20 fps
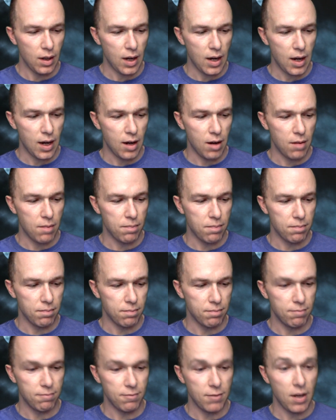
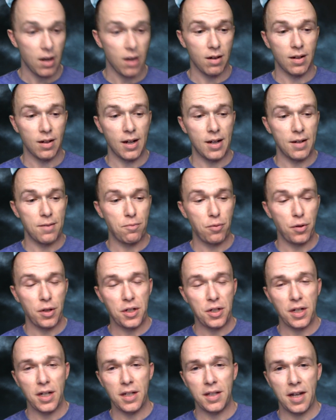Yeah, I
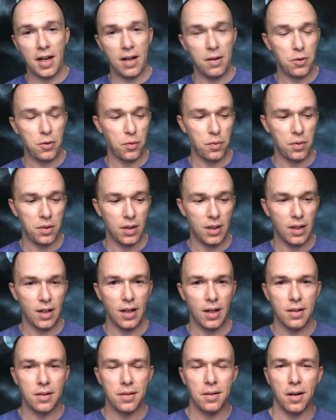appreciate that. It was a really
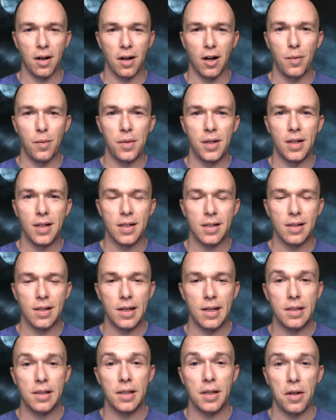nice comment. It's
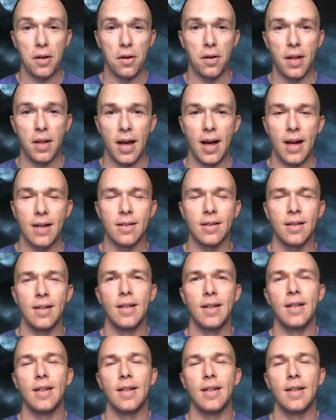nice to hear that.